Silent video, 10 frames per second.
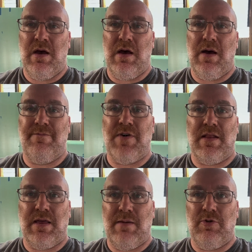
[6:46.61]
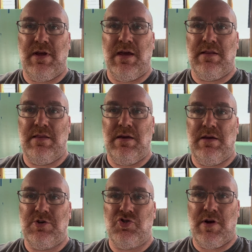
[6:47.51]
I'm finally able to get
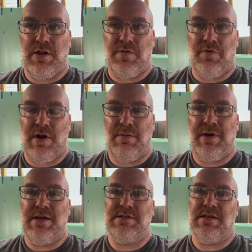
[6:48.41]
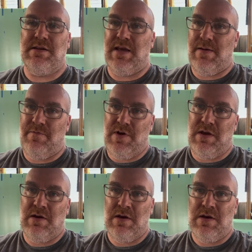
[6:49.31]
the trailer frame into the
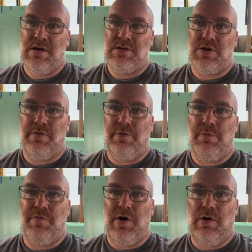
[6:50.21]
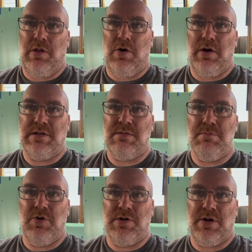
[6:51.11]
DMV. So if you've been following along, it's a
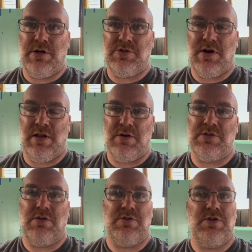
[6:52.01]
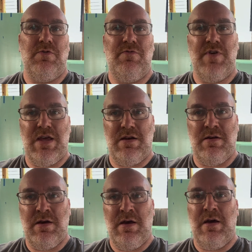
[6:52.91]
military trailer, so there's no VIN.
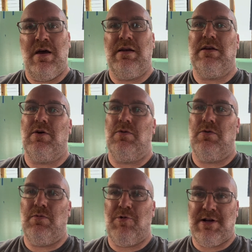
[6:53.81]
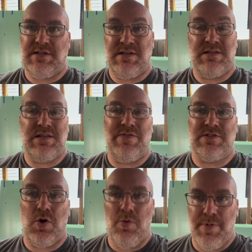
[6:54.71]
I need to go through the process as if
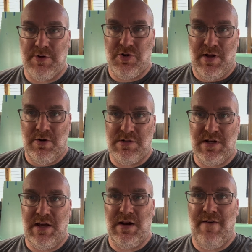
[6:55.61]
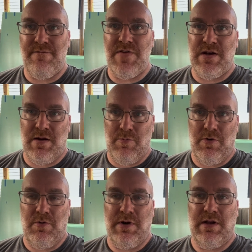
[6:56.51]
it's a home-built trailer to get a VIN
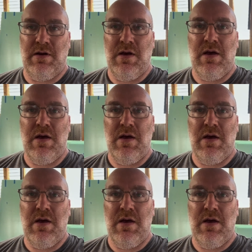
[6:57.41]
number on it.